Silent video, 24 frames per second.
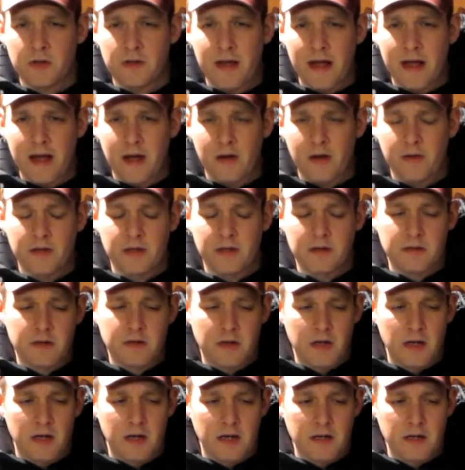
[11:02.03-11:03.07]
down
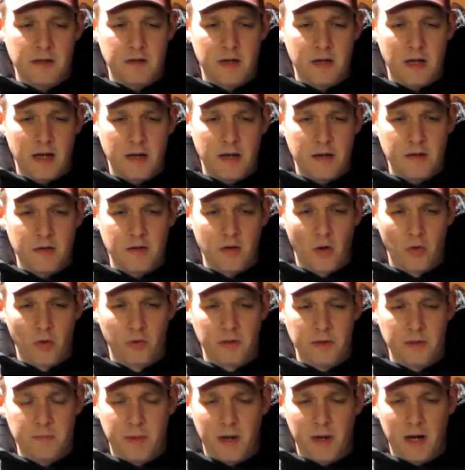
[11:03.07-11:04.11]
and
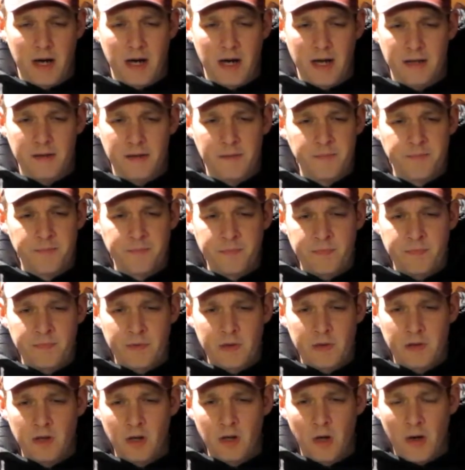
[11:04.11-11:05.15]
only buy,
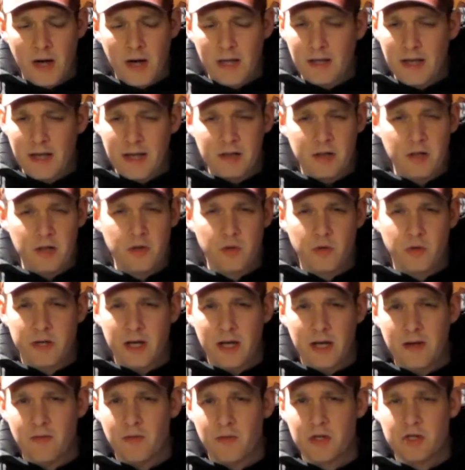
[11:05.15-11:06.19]
I like the
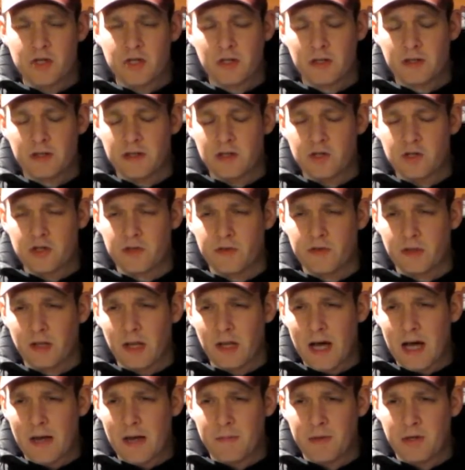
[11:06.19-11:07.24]
UK regional editions a
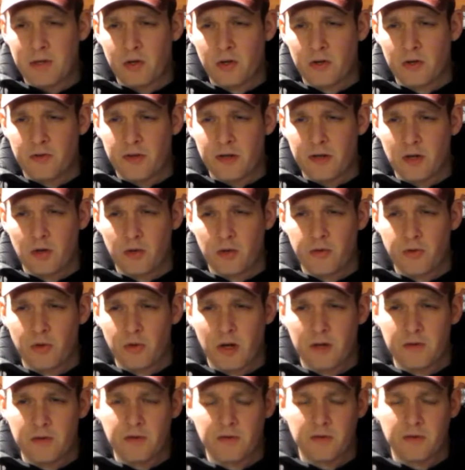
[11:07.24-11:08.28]
lot because they go through
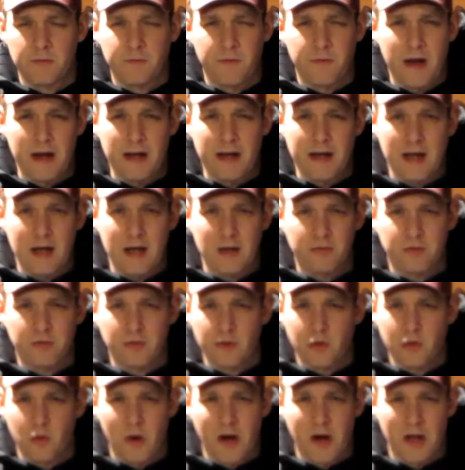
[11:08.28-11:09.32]
Hunters and Frank House, so the
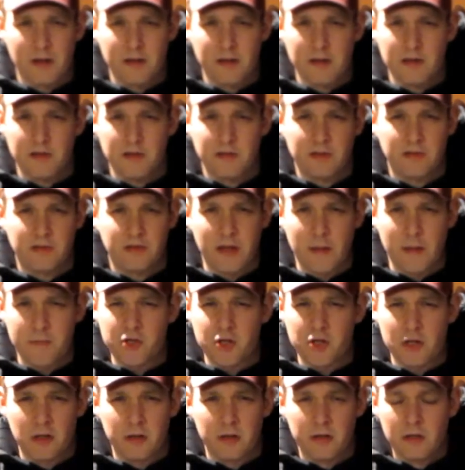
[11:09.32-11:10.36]
quality is
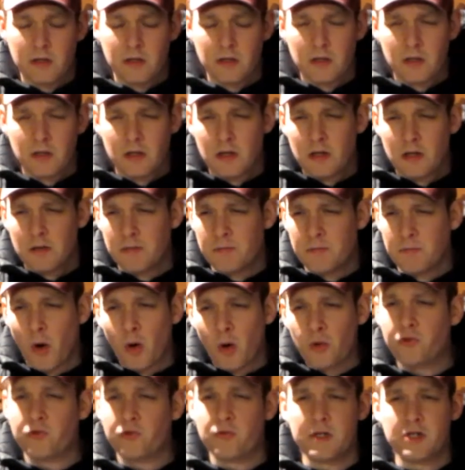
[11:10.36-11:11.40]
exceptional. And
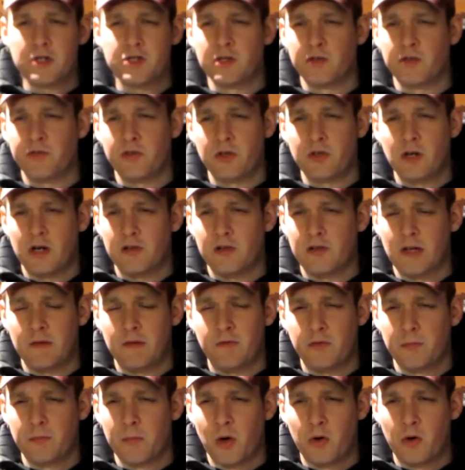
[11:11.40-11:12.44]
most regional cigars I've
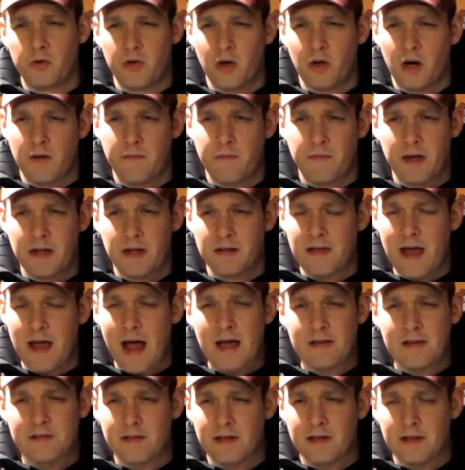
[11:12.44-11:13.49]
smoked are
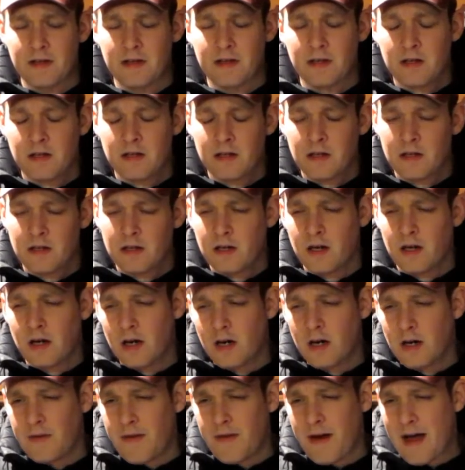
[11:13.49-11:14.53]
fantastic.
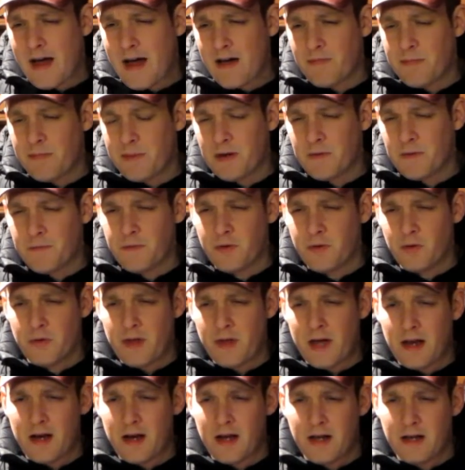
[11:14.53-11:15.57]
There have been a few
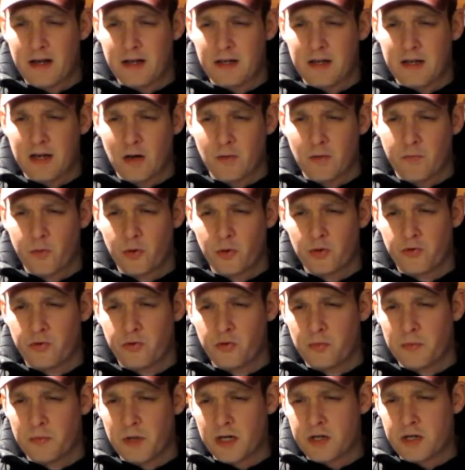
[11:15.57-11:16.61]
that I didn't care for
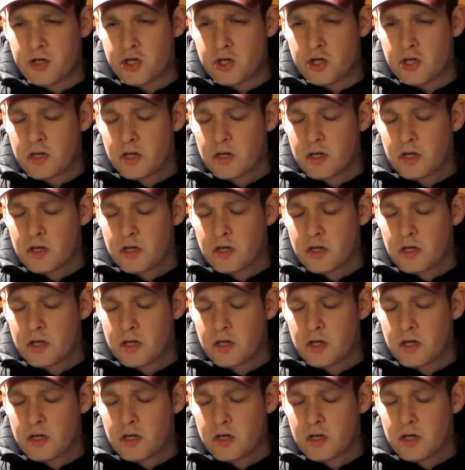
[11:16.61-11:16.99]
too much,